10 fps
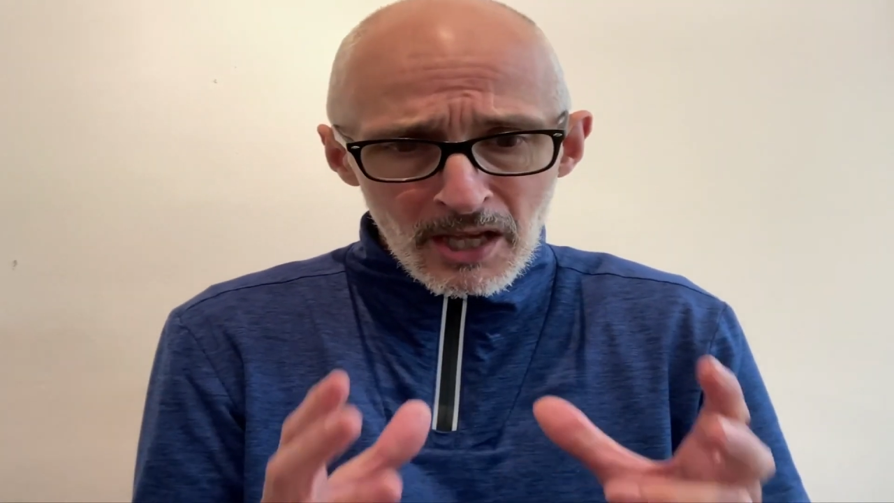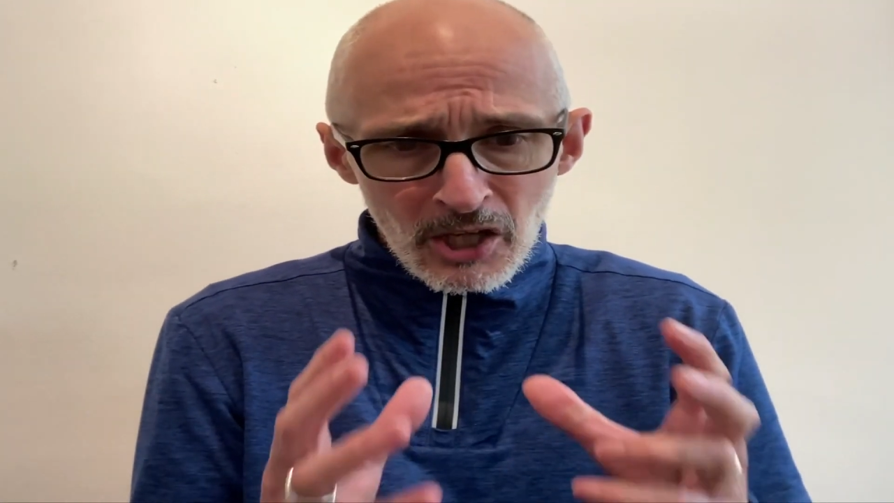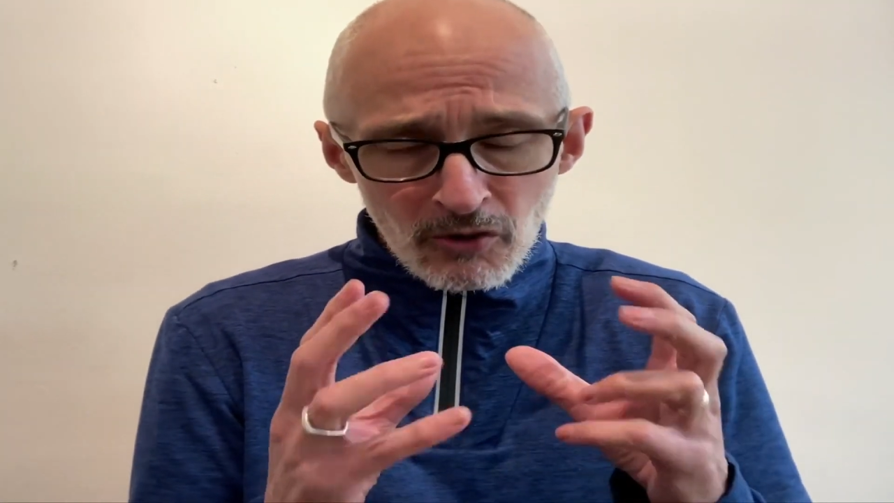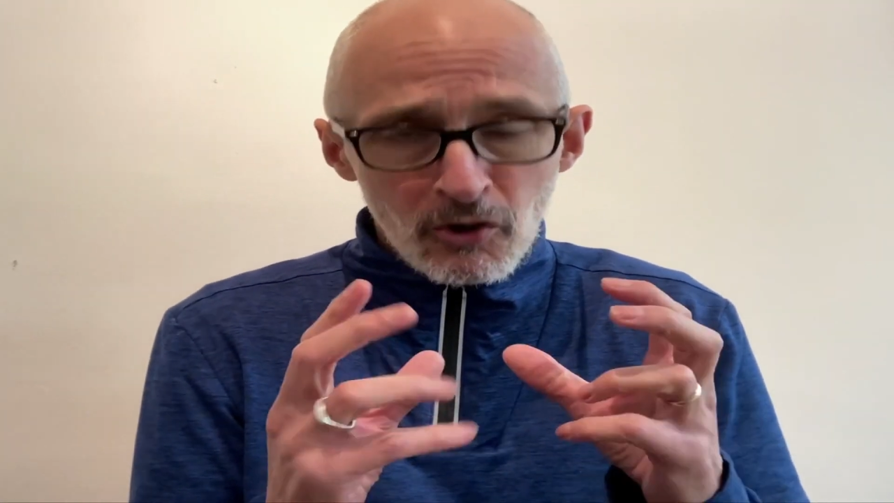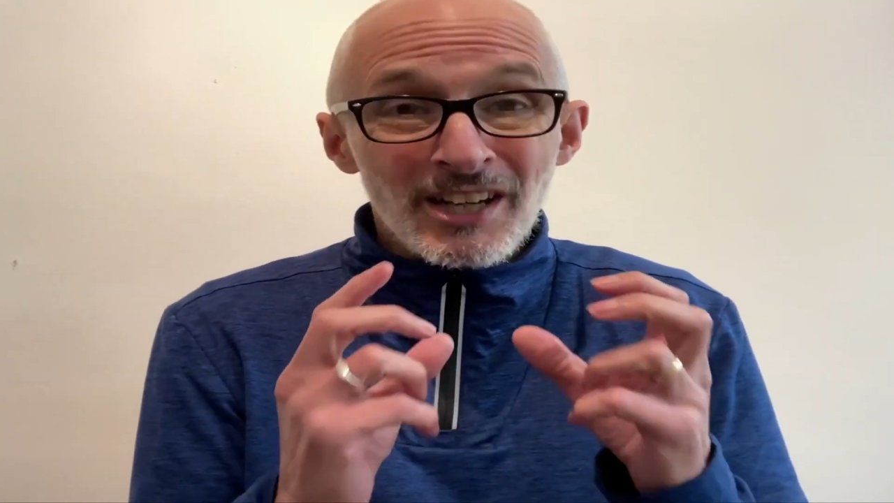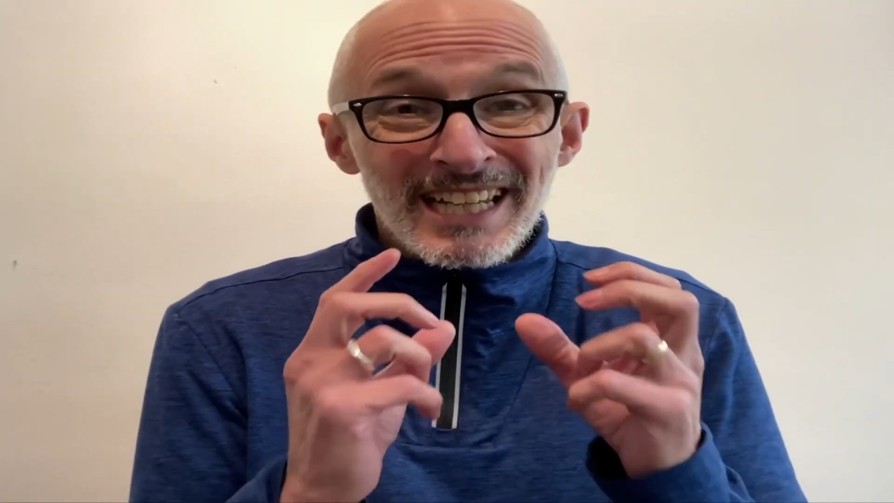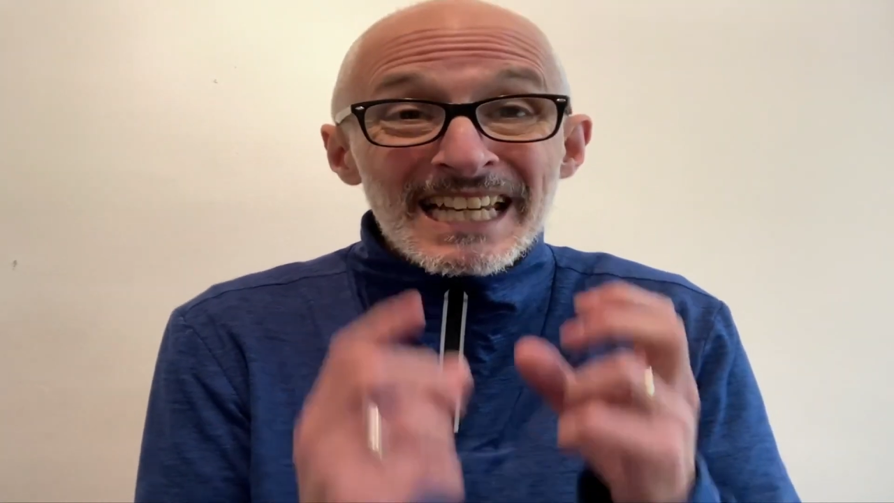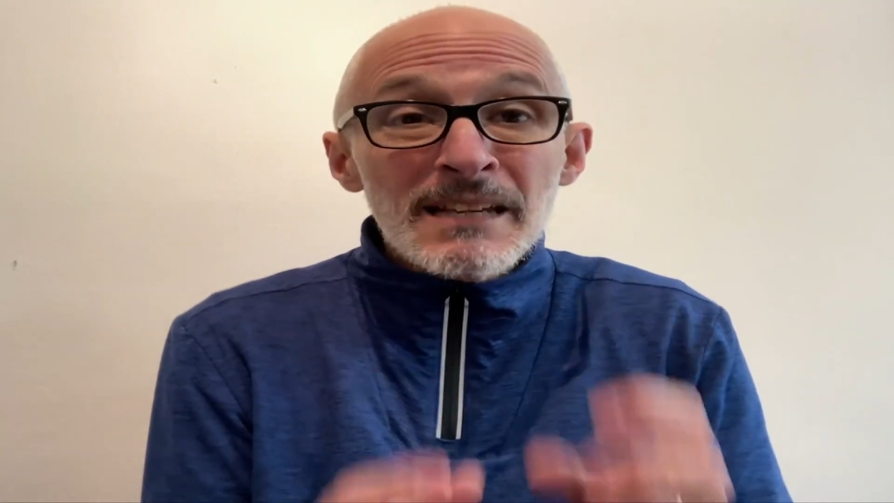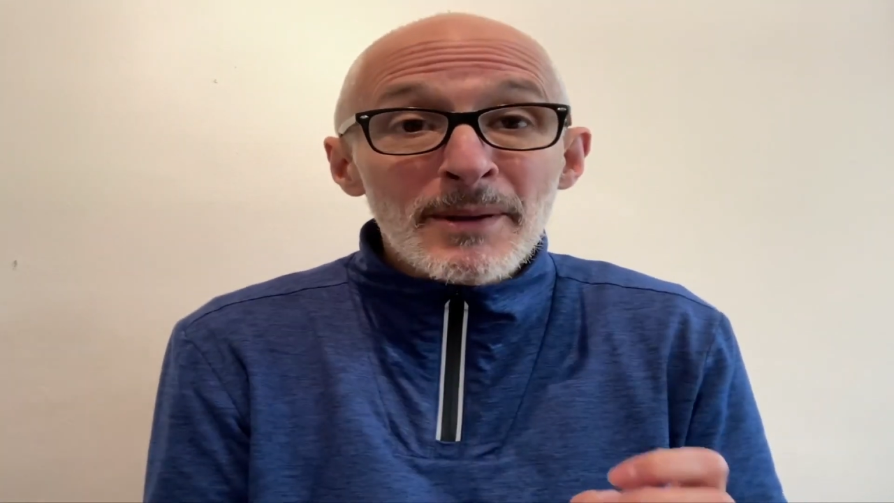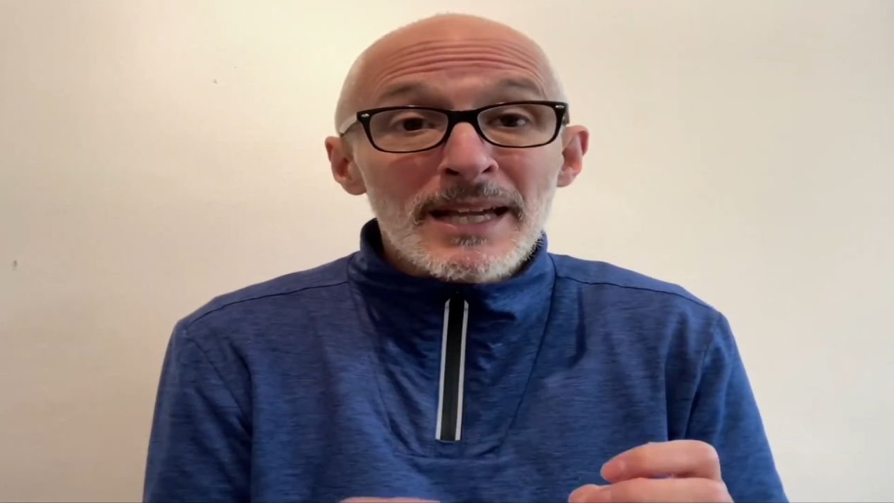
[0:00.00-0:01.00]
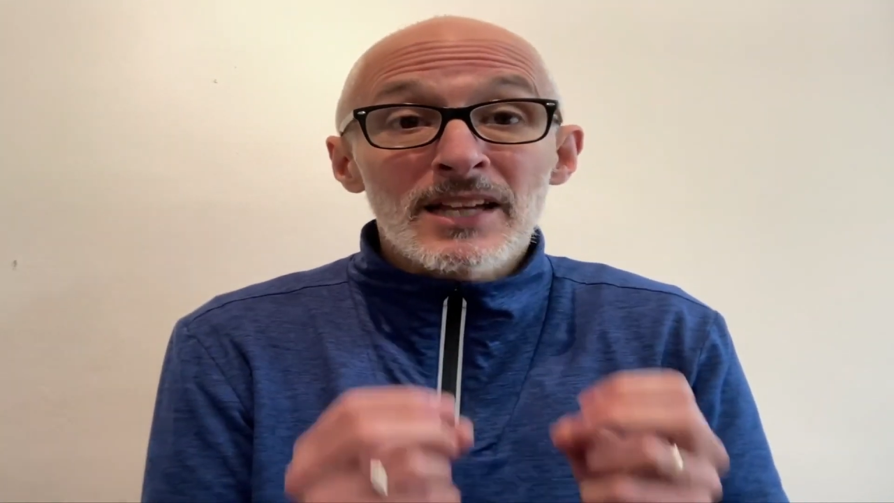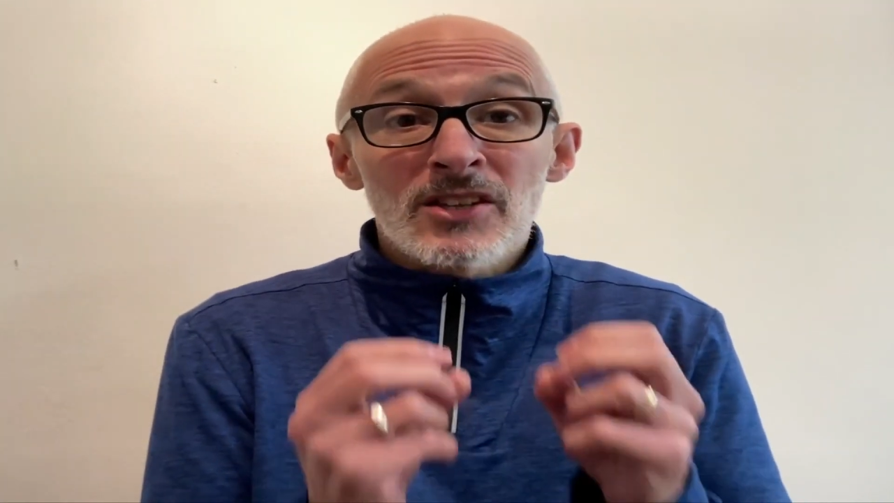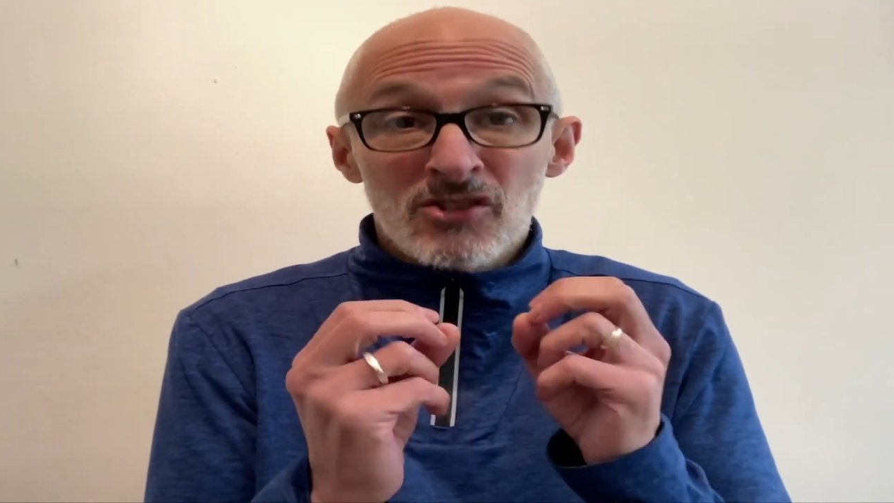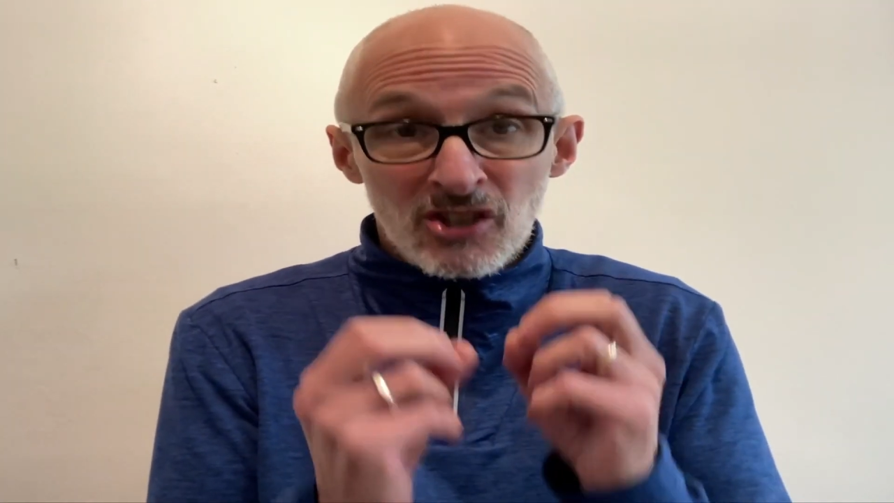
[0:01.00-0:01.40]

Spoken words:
You've got to keep it